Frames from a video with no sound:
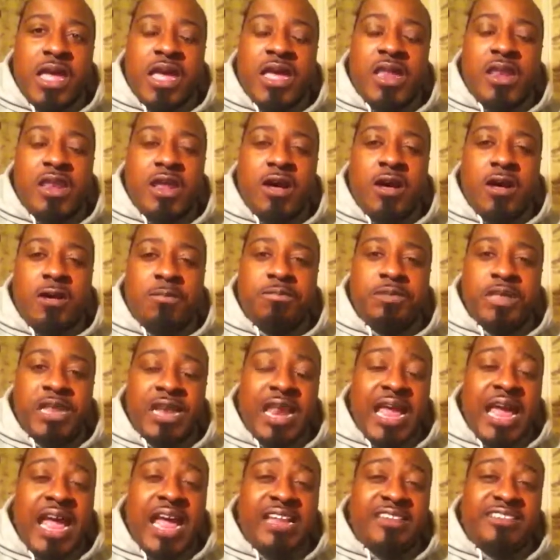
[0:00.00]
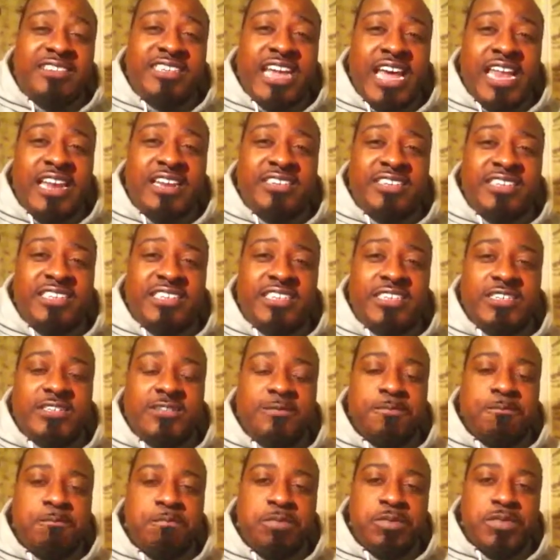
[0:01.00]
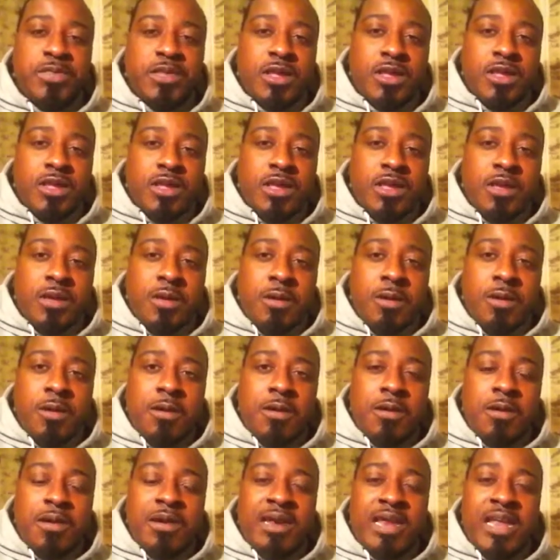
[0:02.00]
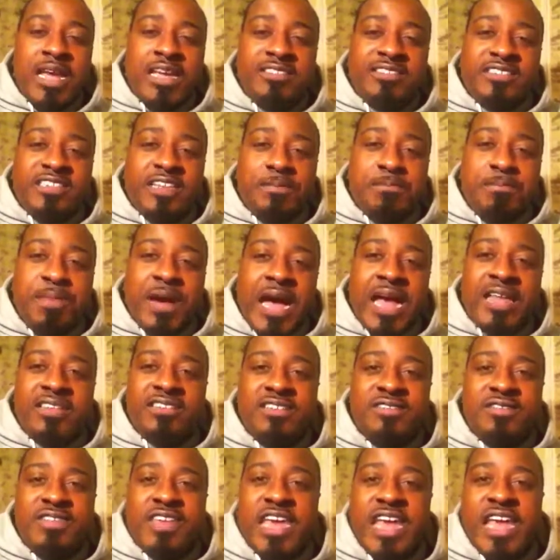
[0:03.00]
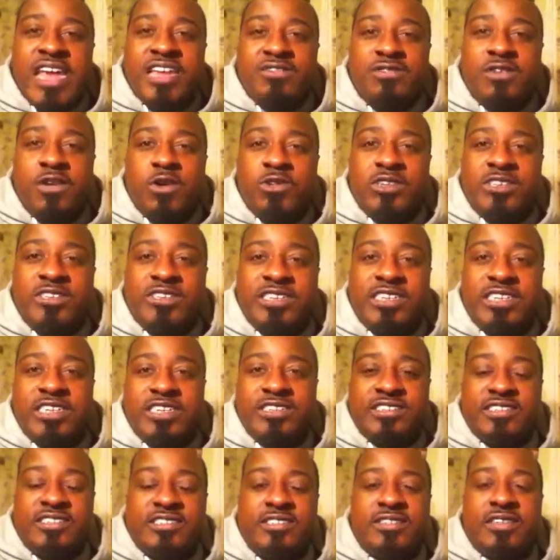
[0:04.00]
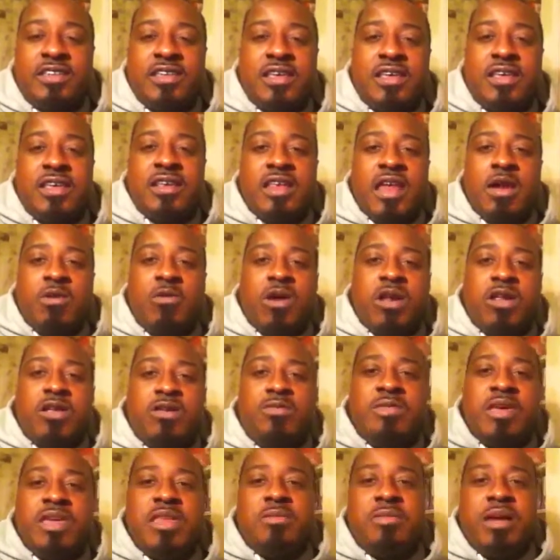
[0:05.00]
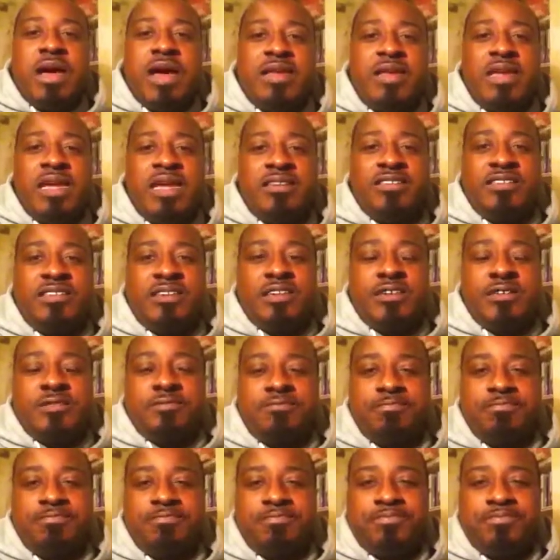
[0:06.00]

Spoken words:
And the last challenge is less than positive cash flow decisions. Now what do you mean about that, John?